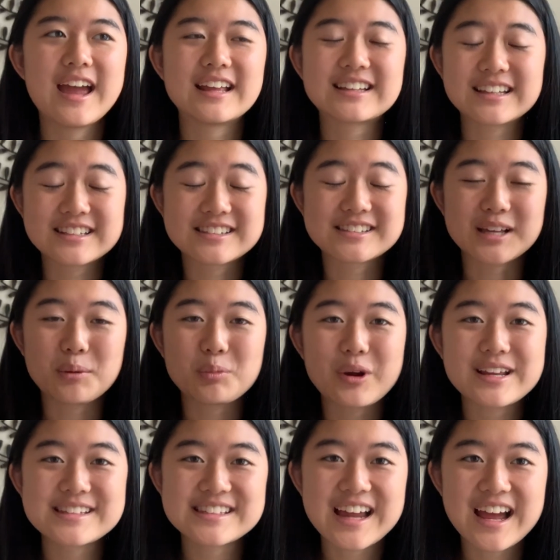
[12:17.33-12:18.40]
it's like
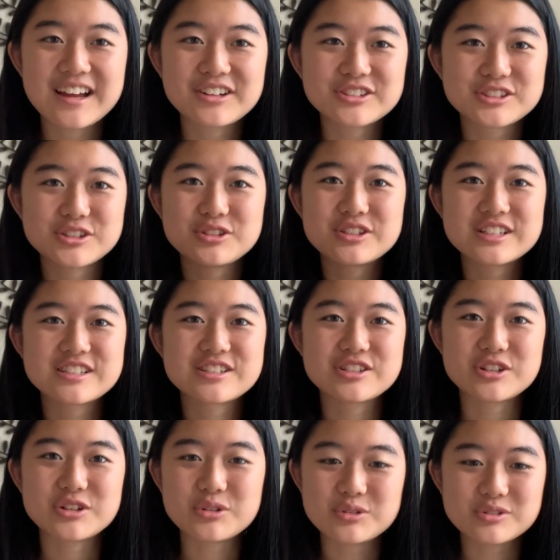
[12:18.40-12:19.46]
subway style so you just
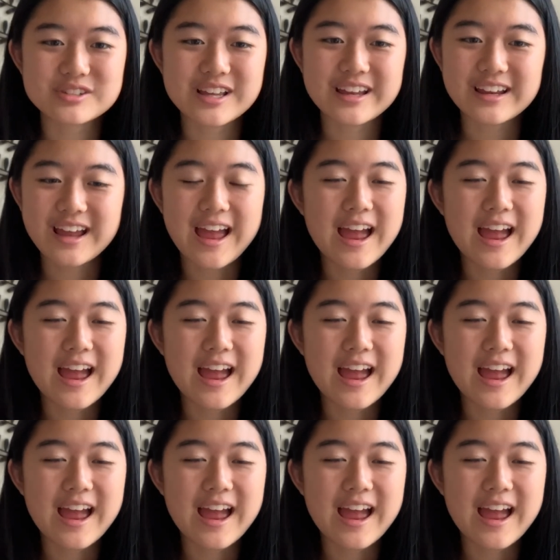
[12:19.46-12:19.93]
choose like